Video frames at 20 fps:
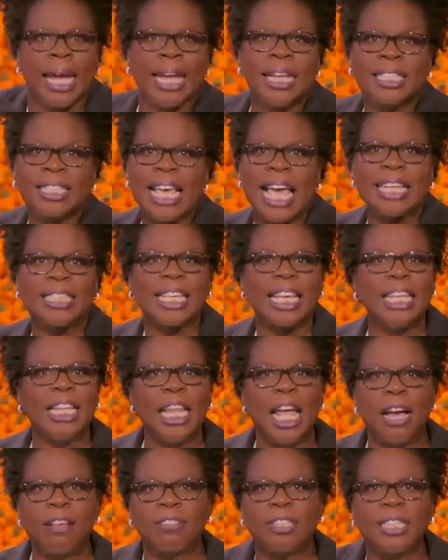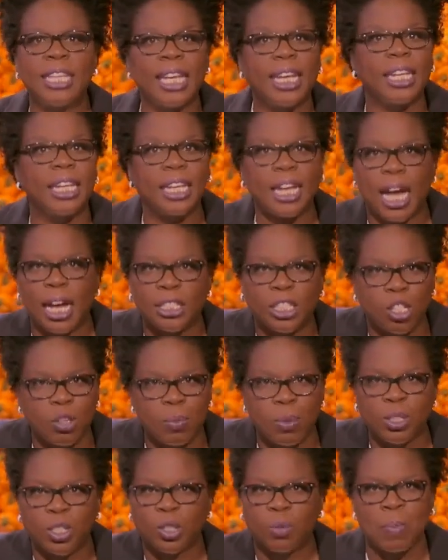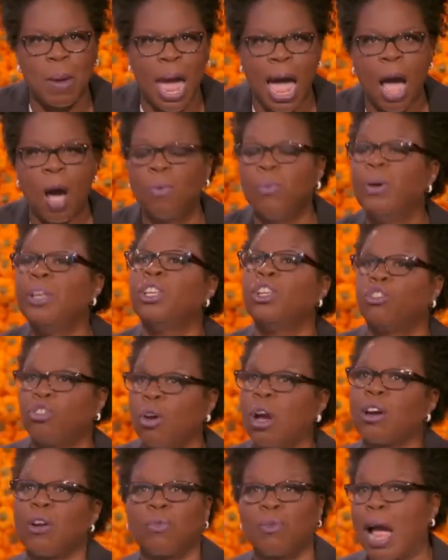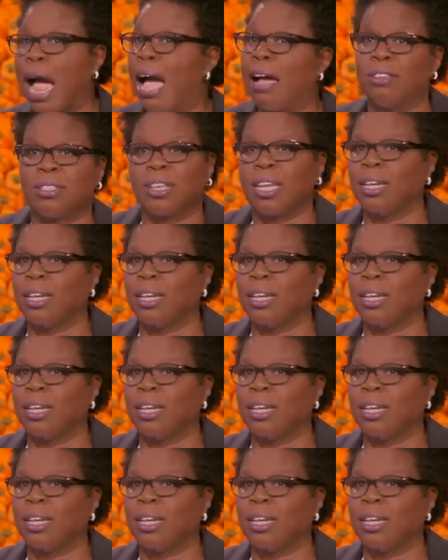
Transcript: He says he loves seeing the customer smile when the truck arrives,